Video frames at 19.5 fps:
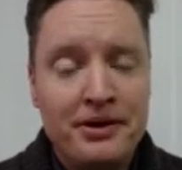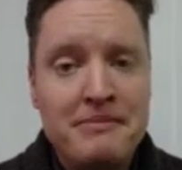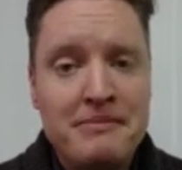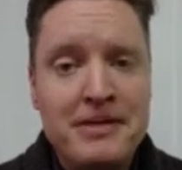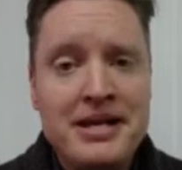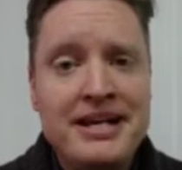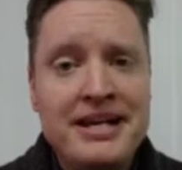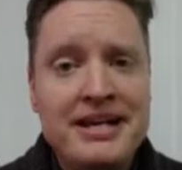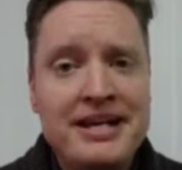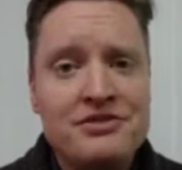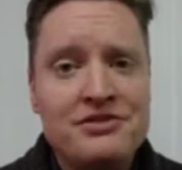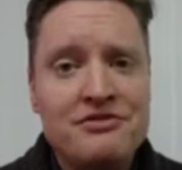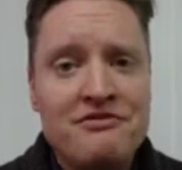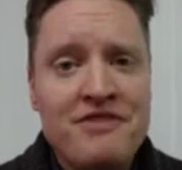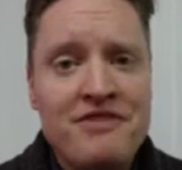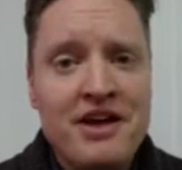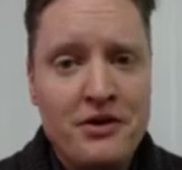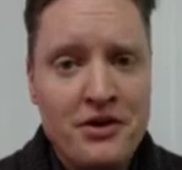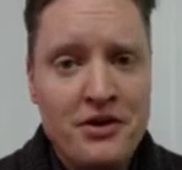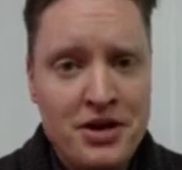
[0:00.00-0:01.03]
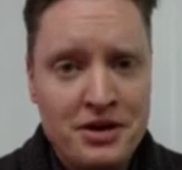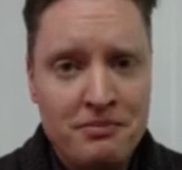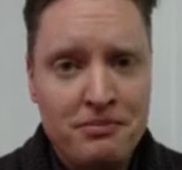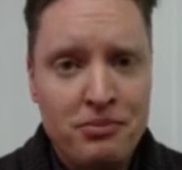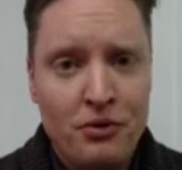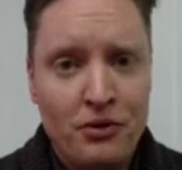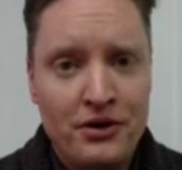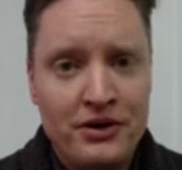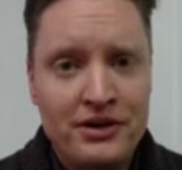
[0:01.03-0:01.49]
meaning is very
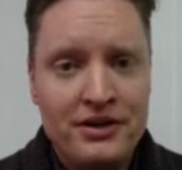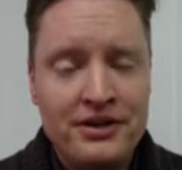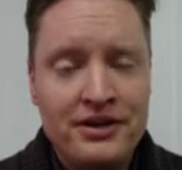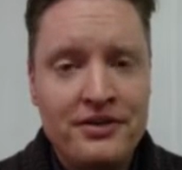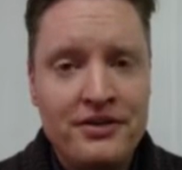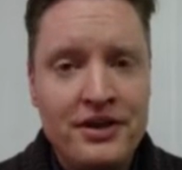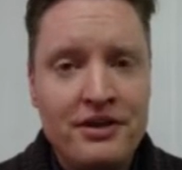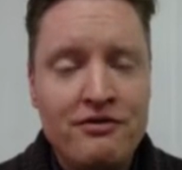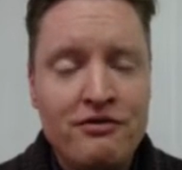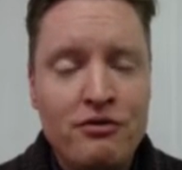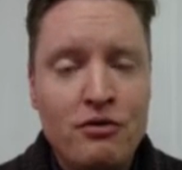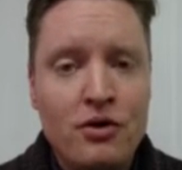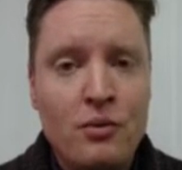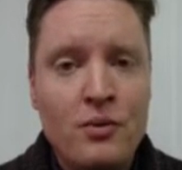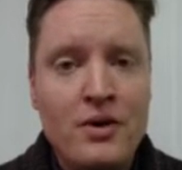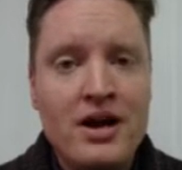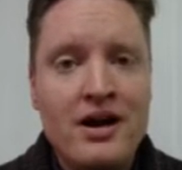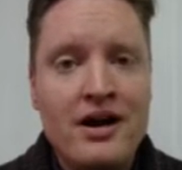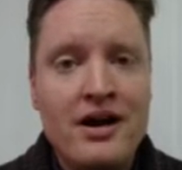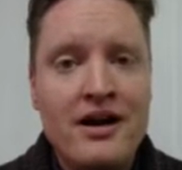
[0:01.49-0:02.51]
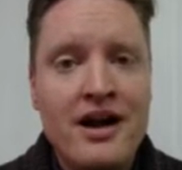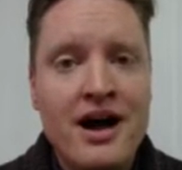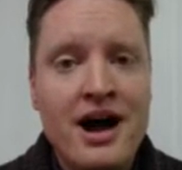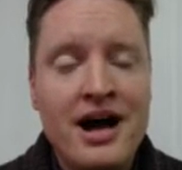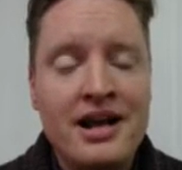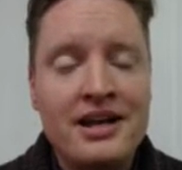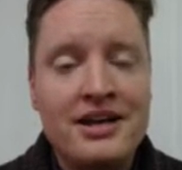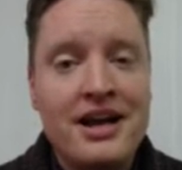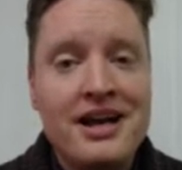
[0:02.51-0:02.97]
important, and therefore we are
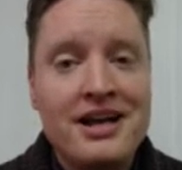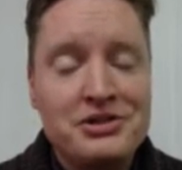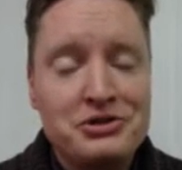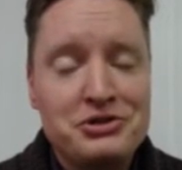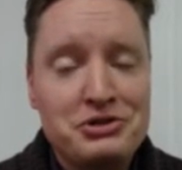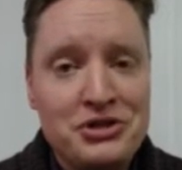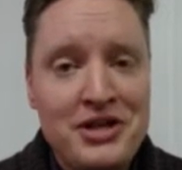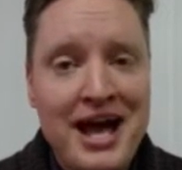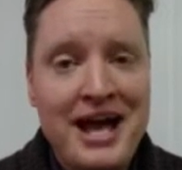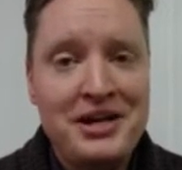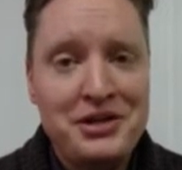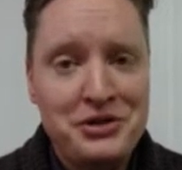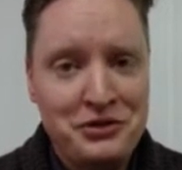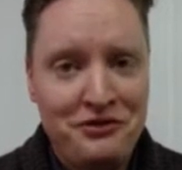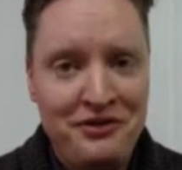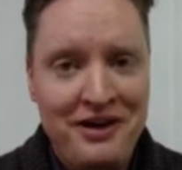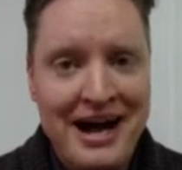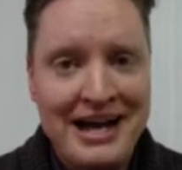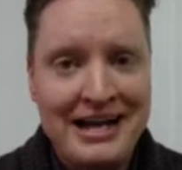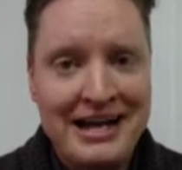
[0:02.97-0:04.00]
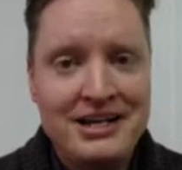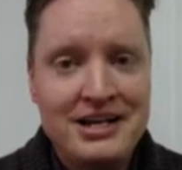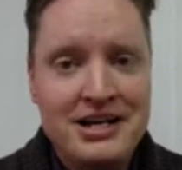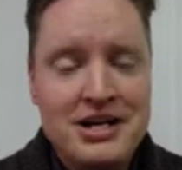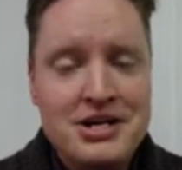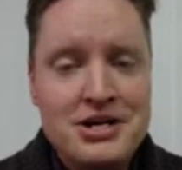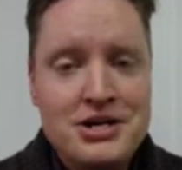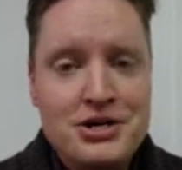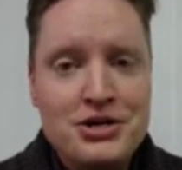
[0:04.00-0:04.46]
not satisfied
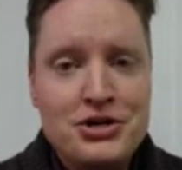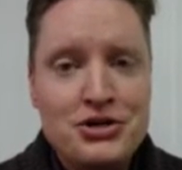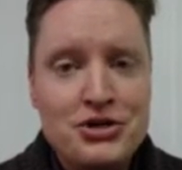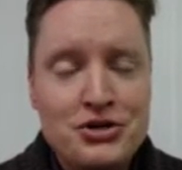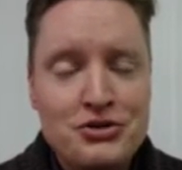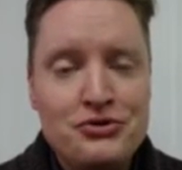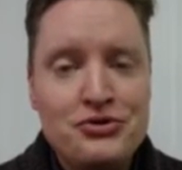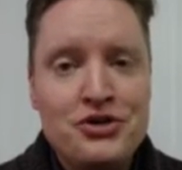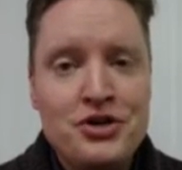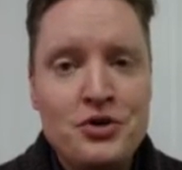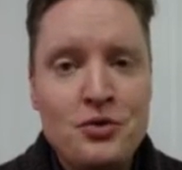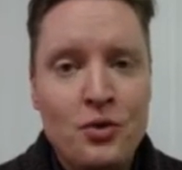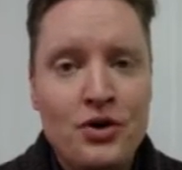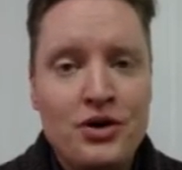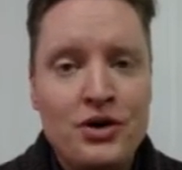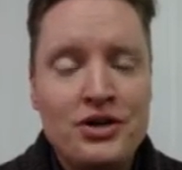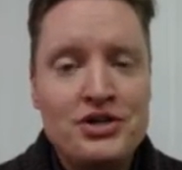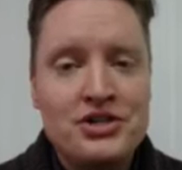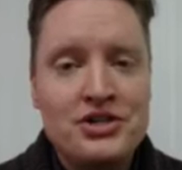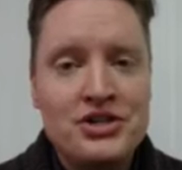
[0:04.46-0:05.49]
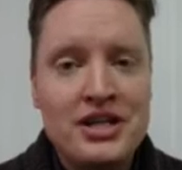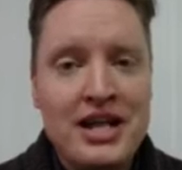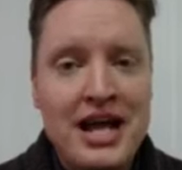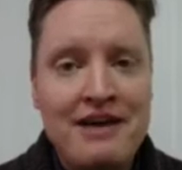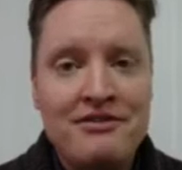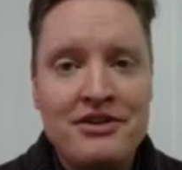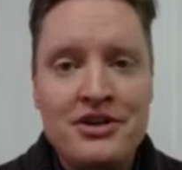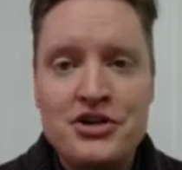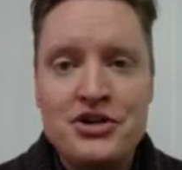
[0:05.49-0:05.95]
using words that
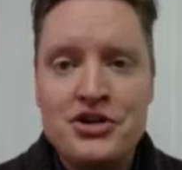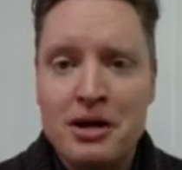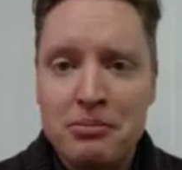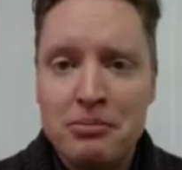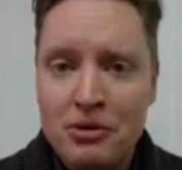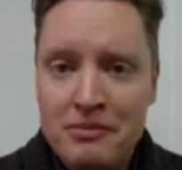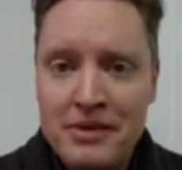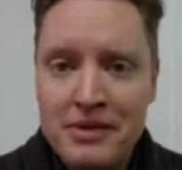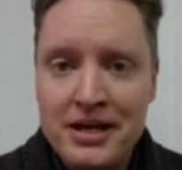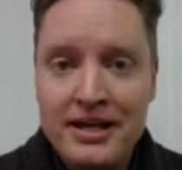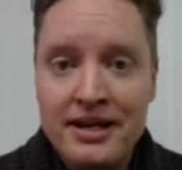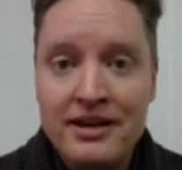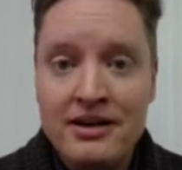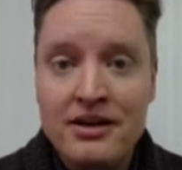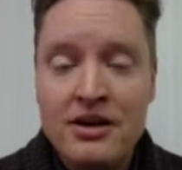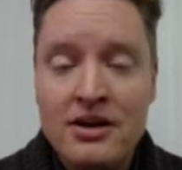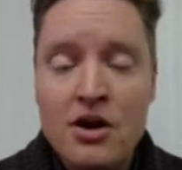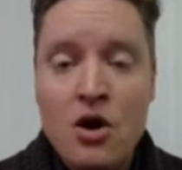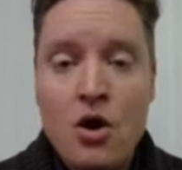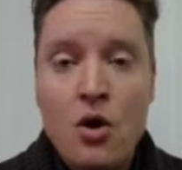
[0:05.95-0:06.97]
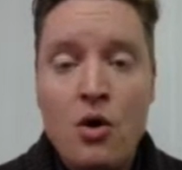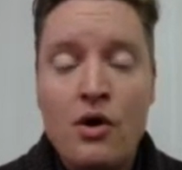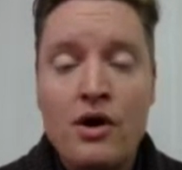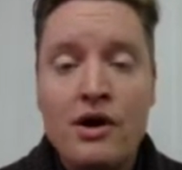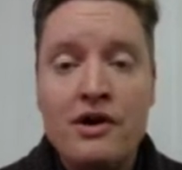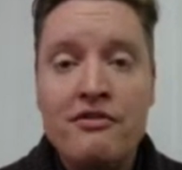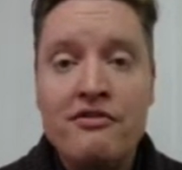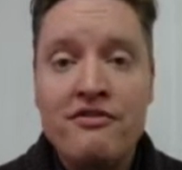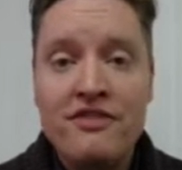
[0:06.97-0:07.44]
have a double meaning
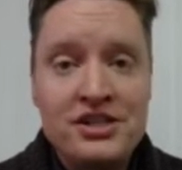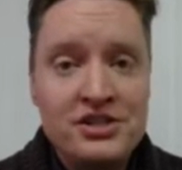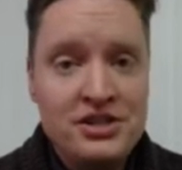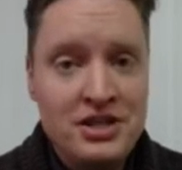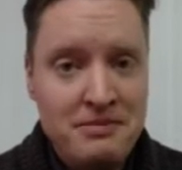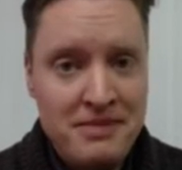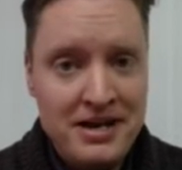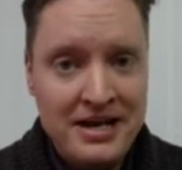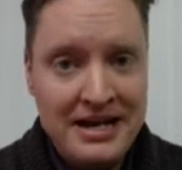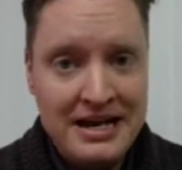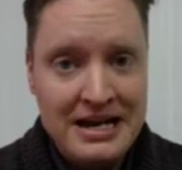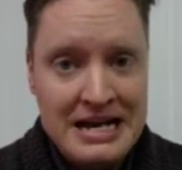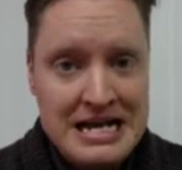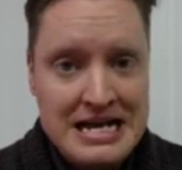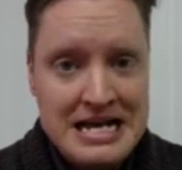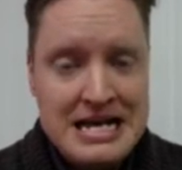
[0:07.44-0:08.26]
or a fuzzy meaning.